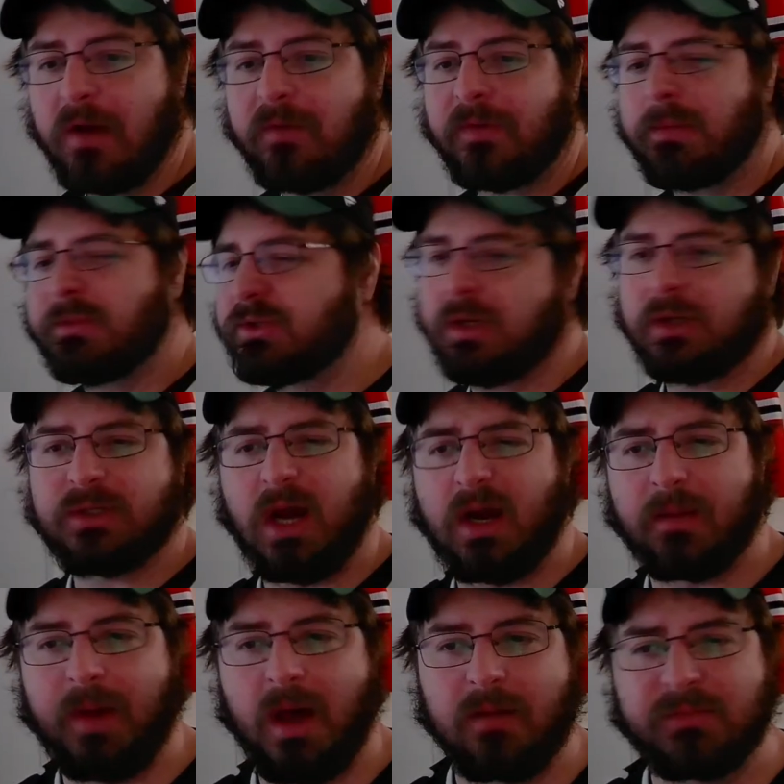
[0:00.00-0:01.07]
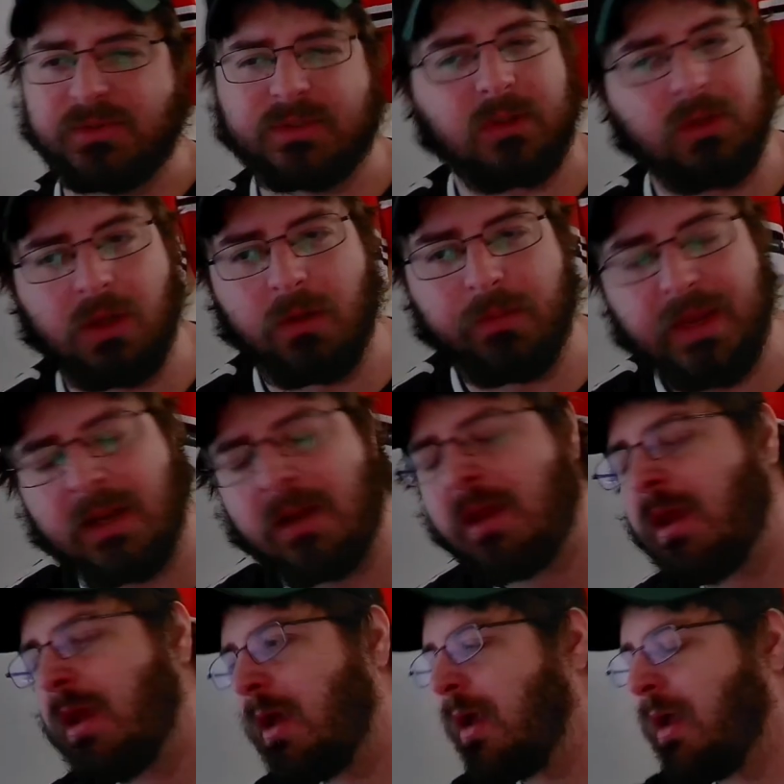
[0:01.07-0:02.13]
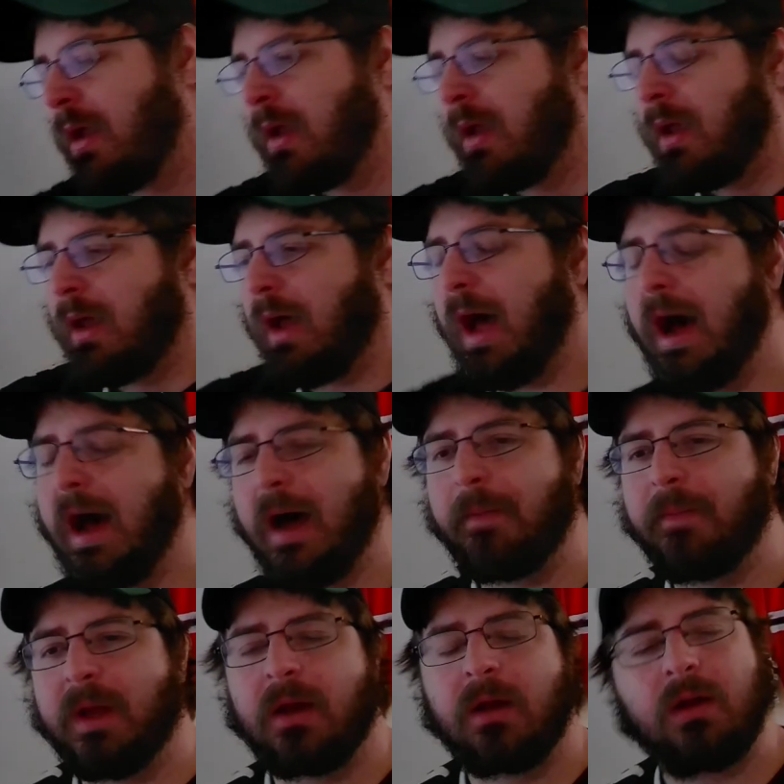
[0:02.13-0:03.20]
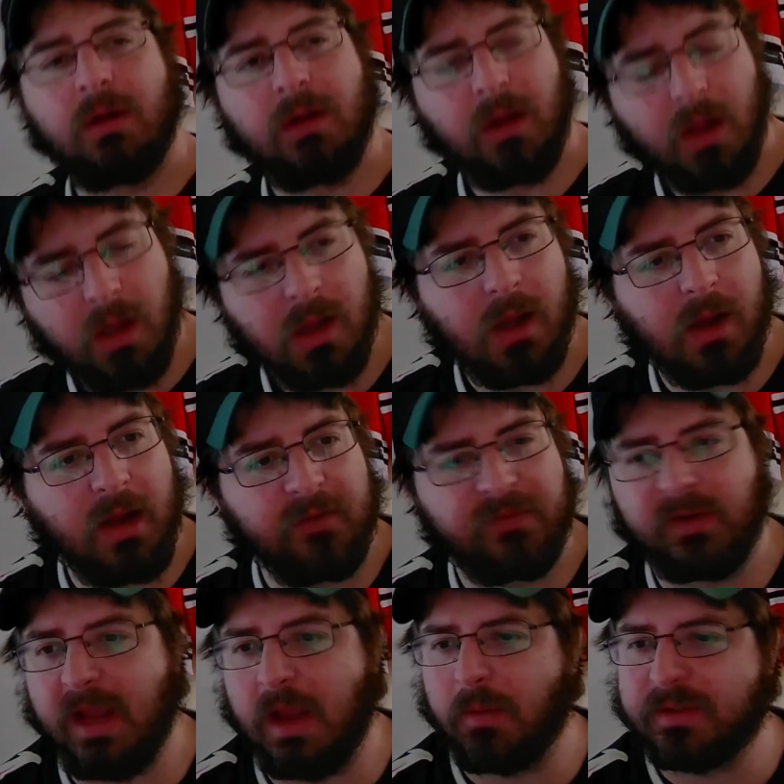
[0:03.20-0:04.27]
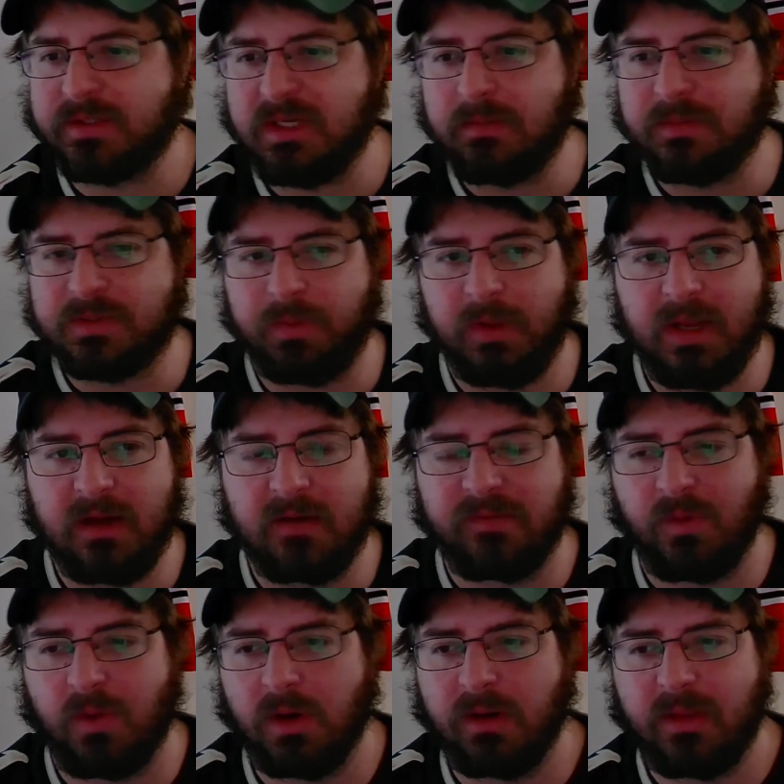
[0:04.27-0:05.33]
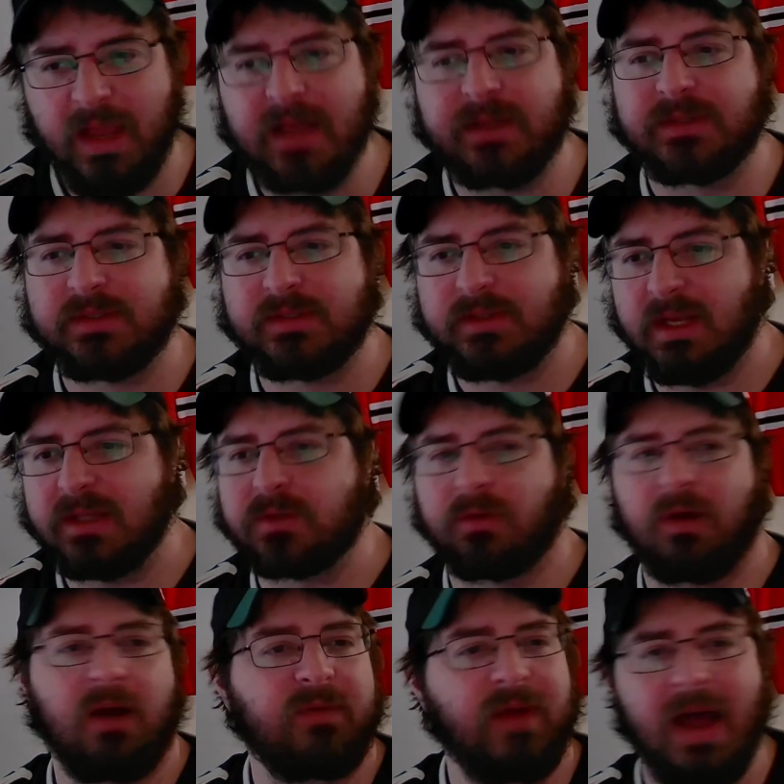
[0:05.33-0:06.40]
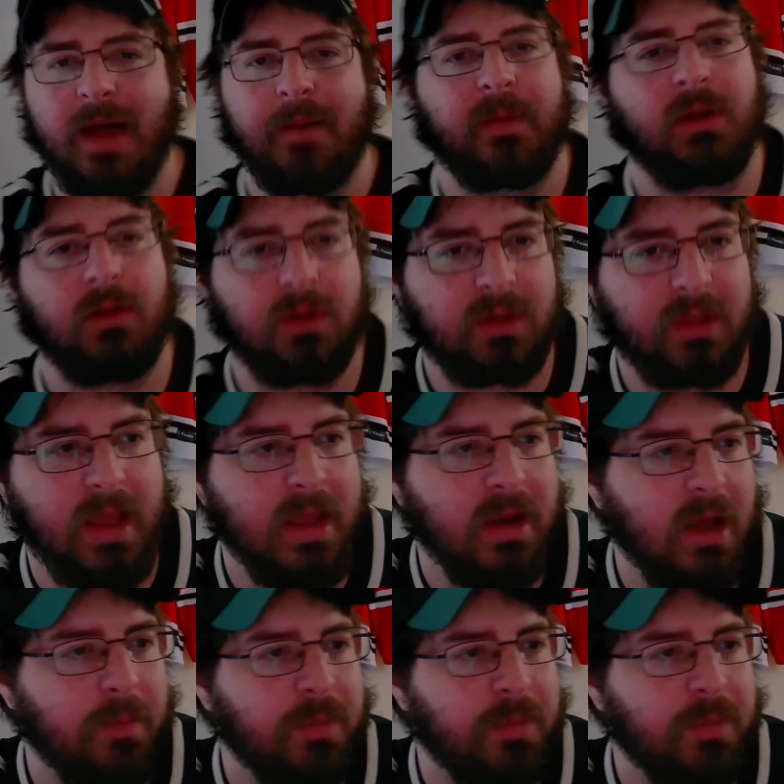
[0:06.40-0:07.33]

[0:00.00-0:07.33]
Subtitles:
I'm just going to talk about him just a little bit. I forget what team is playing for. That's rough. I'm going to look that up.